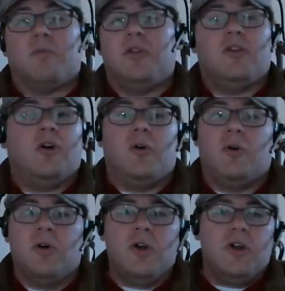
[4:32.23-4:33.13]
We
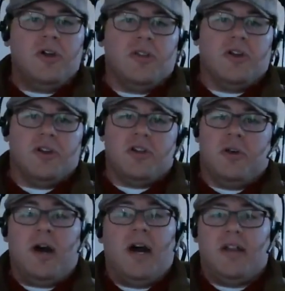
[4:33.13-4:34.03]
know the
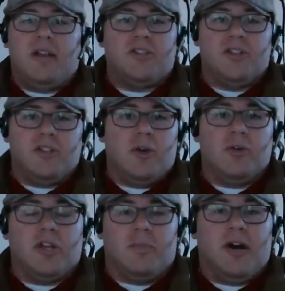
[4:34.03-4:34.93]
commodities, the
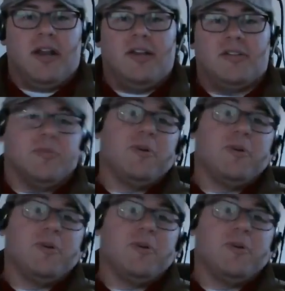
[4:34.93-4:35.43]
known commodities.